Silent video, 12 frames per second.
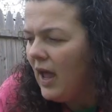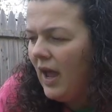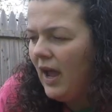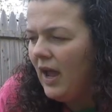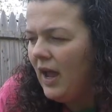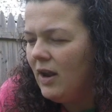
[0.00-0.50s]

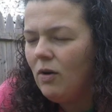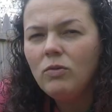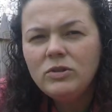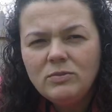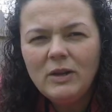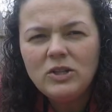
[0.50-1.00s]
And
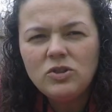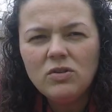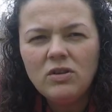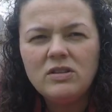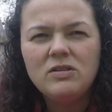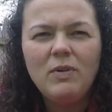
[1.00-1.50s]
always make sure
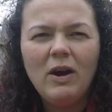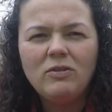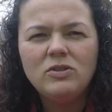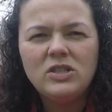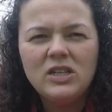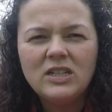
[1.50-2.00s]
that's about
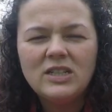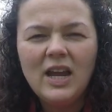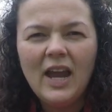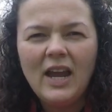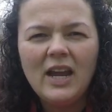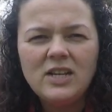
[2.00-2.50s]
6 to 8